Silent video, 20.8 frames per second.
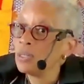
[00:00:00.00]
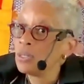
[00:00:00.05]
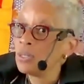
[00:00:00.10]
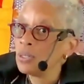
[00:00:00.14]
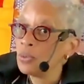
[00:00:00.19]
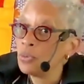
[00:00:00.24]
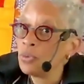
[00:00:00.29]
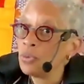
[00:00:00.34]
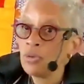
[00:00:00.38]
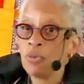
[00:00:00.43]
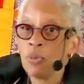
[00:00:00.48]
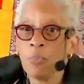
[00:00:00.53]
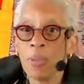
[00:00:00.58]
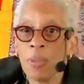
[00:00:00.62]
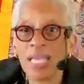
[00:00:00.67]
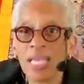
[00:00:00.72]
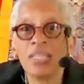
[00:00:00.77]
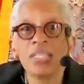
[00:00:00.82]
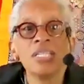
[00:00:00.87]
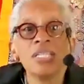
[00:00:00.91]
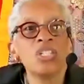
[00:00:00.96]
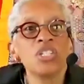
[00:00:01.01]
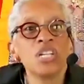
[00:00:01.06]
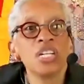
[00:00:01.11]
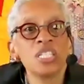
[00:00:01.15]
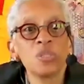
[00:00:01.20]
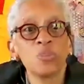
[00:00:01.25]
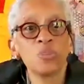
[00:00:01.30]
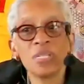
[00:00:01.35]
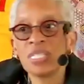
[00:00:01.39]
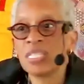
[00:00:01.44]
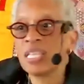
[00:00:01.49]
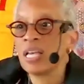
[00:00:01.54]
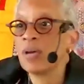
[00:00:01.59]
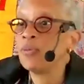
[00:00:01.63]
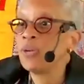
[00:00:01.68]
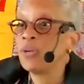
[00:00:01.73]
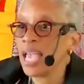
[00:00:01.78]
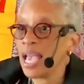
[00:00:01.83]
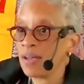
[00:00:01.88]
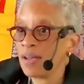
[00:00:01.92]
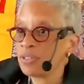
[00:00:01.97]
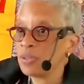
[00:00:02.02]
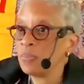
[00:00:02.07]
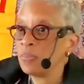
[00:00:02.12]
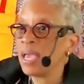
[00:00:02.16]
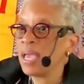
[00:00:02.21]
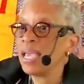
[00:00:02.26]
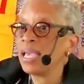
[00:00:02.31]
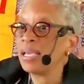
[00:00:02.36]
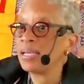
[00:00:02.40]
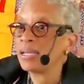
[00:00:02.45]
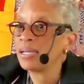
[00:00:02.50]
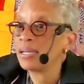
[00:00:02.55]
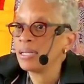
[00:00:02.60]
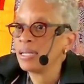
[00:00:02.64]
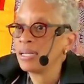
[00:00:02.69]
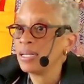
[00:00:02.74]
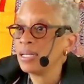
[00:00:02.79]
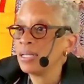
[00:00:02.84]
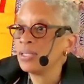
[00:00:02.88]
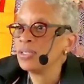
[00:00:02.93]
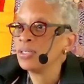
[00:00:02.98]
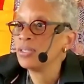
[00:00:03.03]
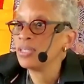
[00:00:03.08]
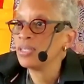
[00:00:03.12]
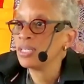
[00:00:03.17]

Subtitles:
we will make the adjustments that we have to make to the